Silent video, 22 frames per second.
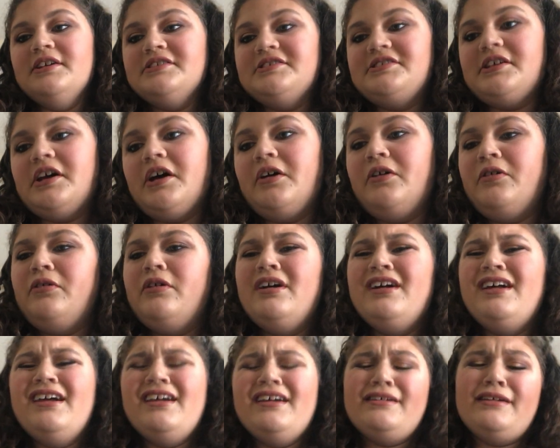So,
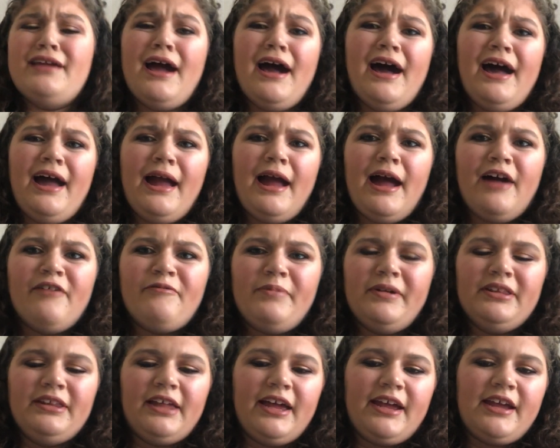yeah, I have
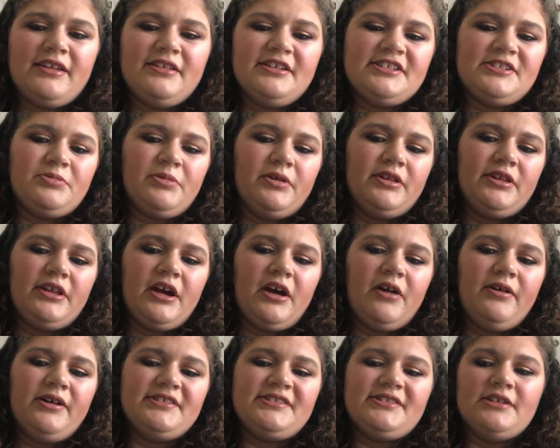been liking this one,
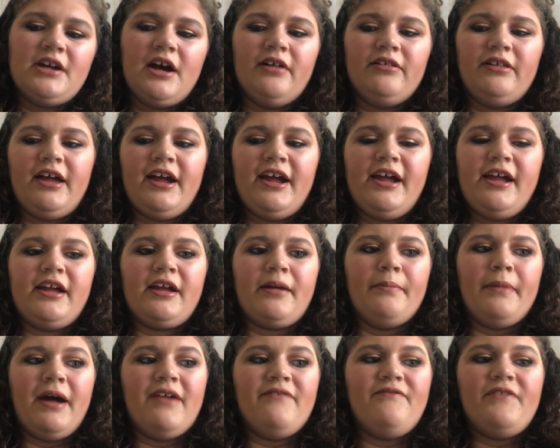though. It's not,
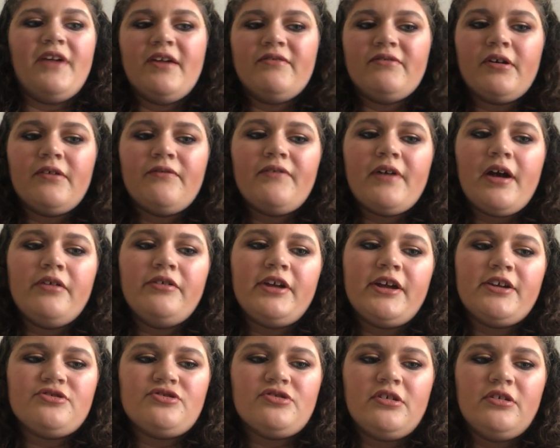like, my favorite
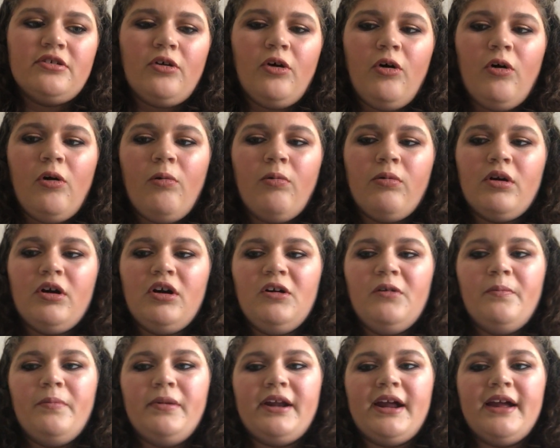foundation in the whole
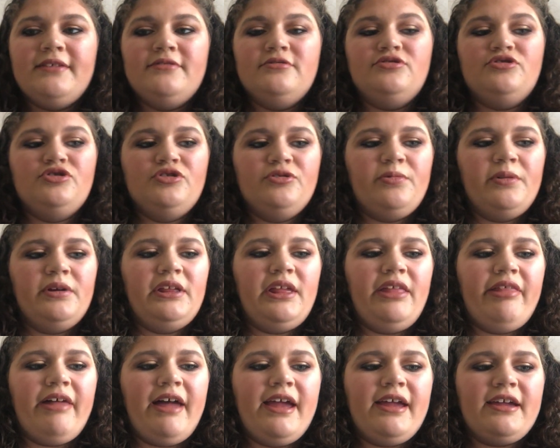world, but I do
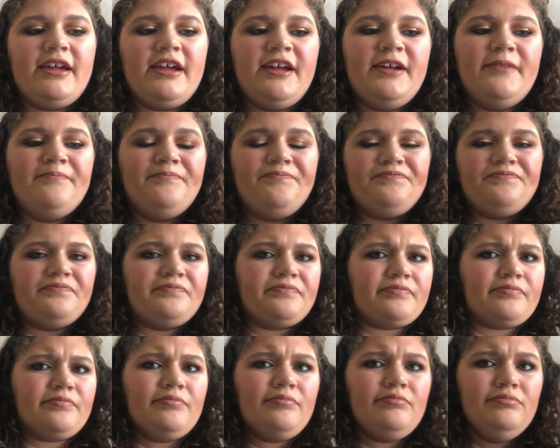really like it.
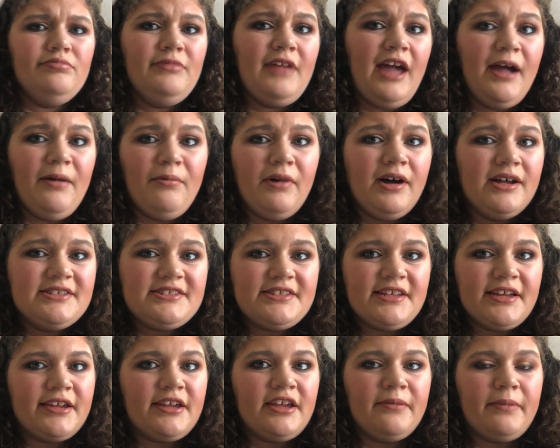I was
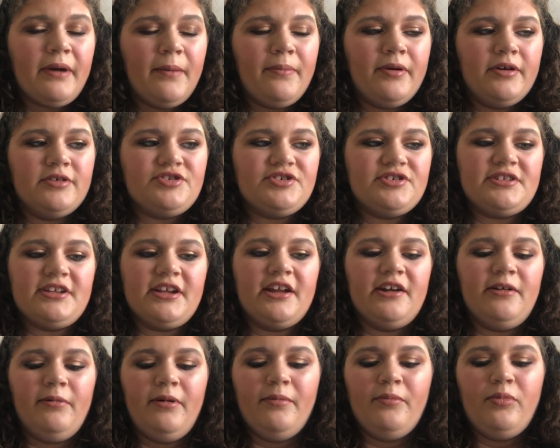thinking about purchasing
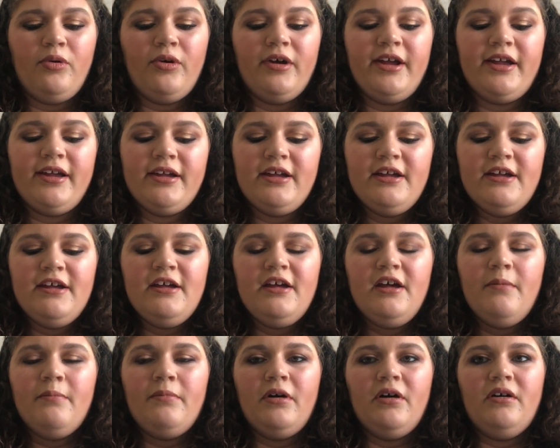it at one point,
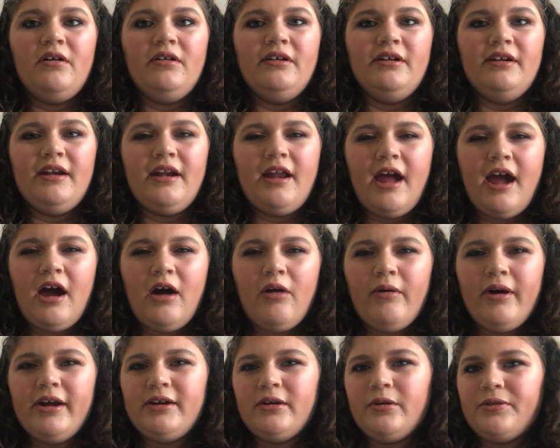but
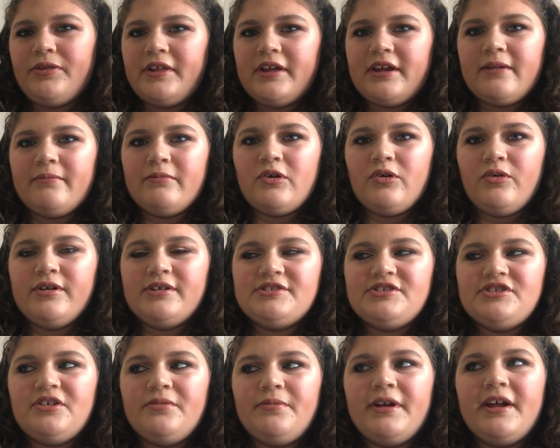now I don't think I'm going
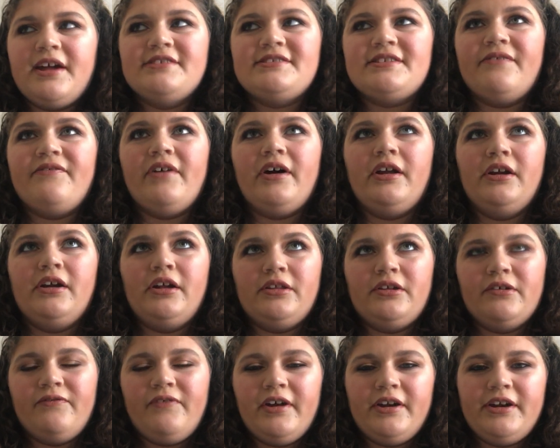to because I found
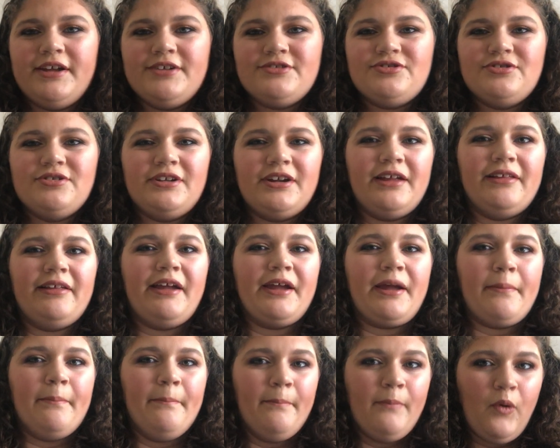another foundation that I
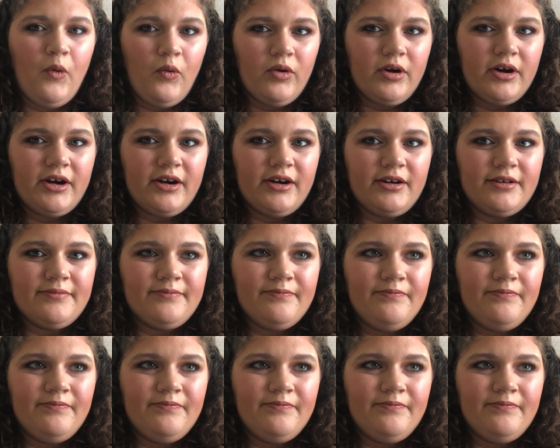like more.